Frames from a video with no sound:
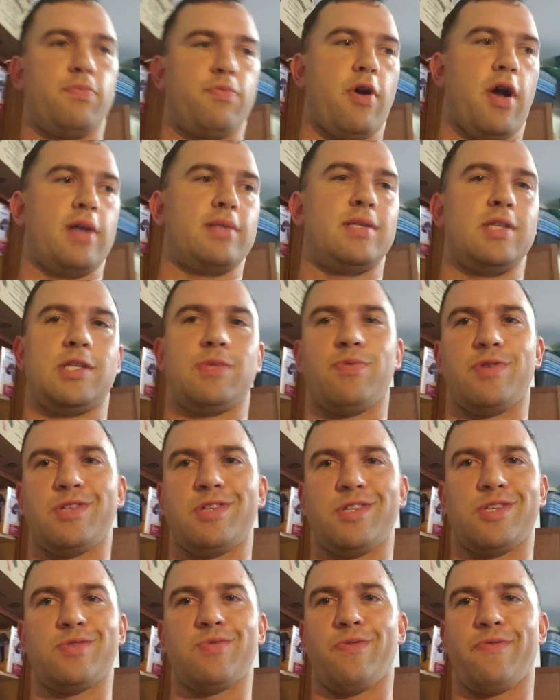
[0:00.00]
process, but it's
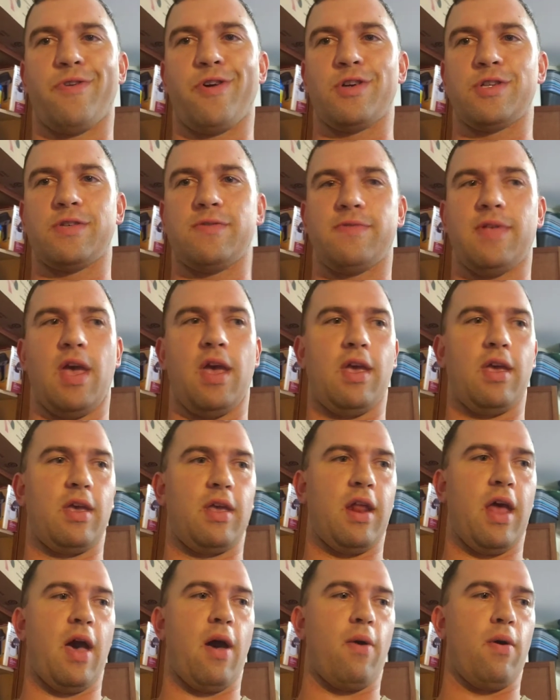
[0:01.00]
just the reverse of taking
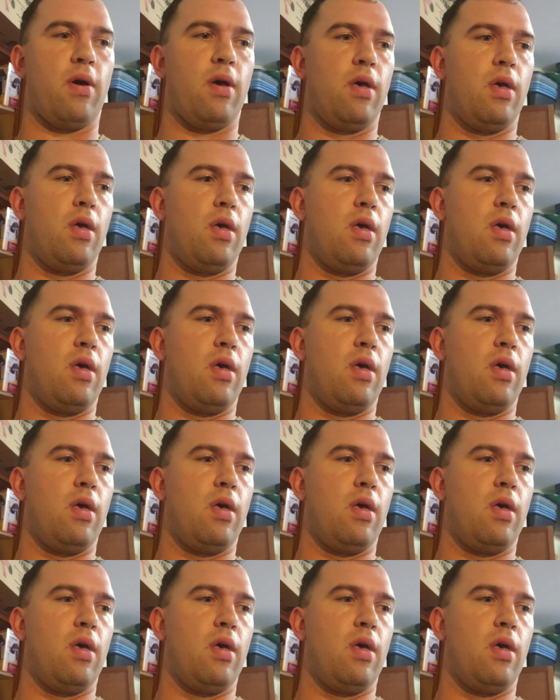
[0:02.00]
it out.